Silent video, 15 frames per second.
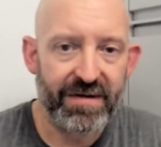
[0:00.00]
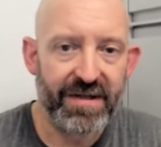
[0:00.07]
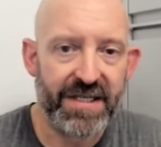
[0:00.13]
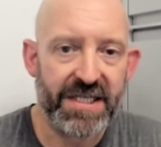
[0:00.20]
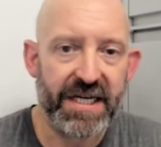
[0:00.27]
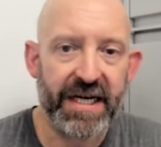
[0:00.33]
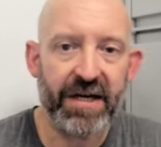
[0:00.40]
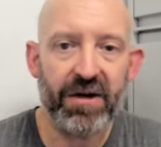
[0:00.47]
the
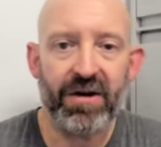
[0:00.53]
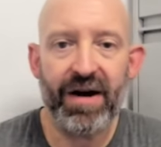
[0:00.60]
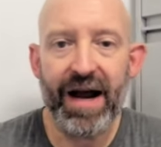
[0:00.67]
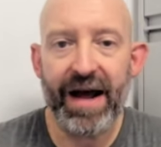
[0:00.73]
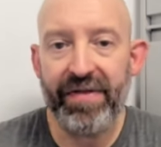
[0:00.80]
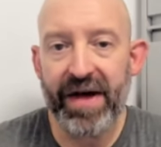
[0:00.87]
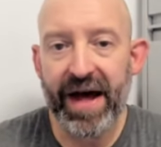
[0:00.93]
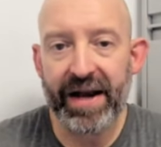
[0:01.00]
senior,
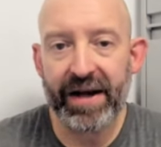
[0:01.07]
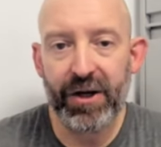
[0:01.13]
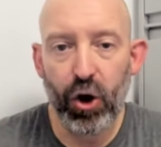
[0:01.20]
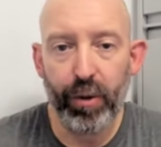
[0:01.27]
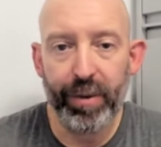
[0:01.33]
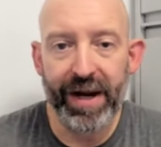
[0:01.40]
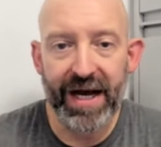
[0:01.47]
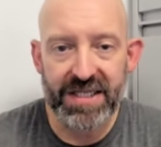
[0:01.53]
and then
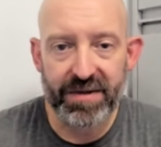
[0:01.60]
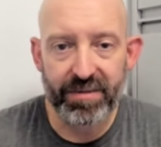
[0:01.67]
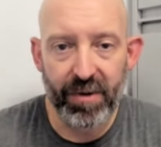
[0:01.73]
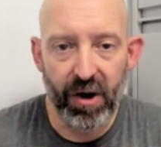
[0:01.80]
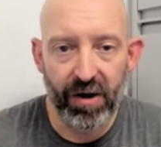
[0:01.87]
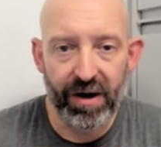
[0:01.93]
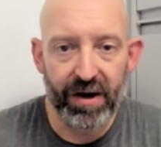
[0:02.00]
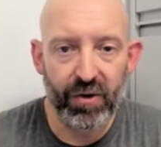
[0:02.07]
Kobe
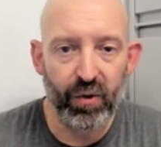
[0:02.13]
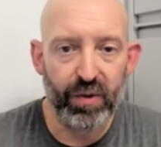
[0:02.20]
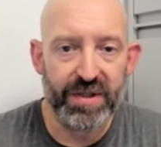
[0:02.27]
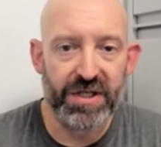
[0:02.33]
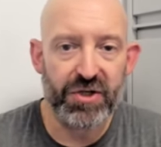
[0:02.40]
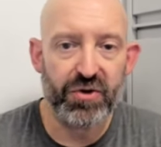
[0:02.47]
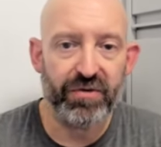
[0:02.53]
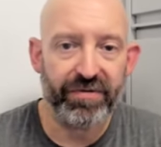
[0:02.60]
Asamoah, who
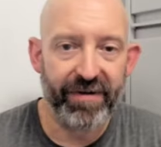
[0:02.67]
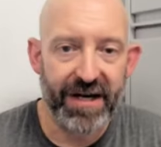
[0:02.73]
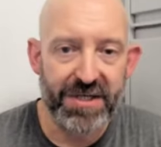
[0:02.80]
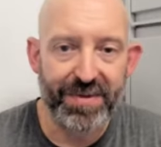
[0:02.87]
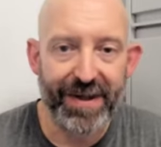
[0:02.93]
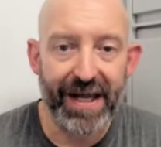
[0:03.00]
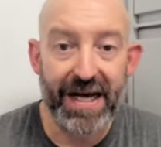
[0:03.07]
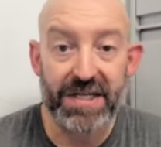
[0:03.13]
was a true
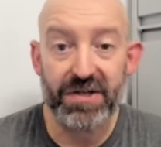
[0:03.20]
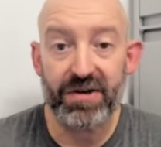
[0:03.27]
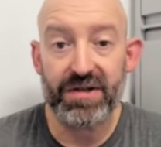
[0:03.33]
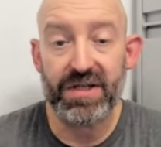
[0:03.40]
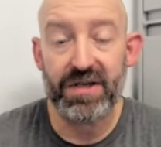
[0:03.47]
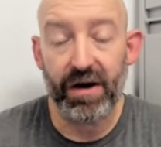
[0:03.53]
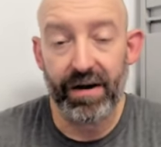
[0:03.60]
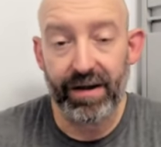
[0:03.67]
freshman last year,
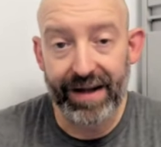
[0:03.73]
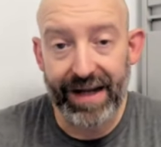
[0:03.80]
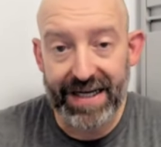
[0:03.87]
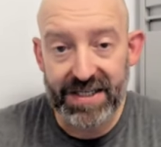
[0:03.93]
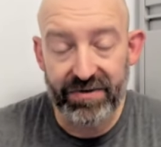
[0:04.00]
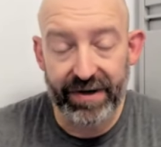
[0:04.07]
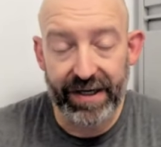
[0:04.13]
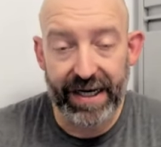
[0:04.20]
started the
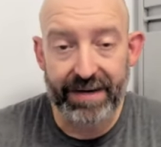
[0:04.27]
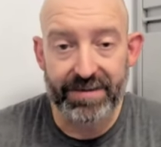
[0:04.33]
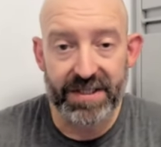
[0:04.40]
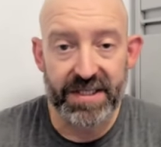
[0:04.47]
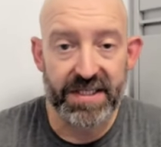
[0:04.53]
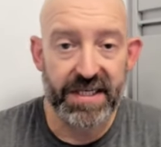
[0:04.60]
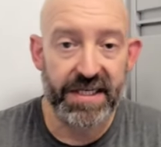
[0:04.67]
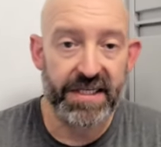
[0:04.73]
last three games
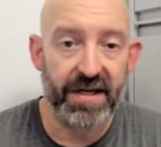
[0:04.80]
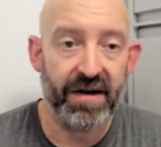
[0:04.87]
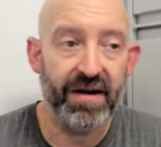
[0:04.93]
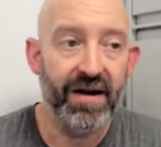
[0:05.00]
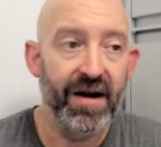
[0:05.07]
this season.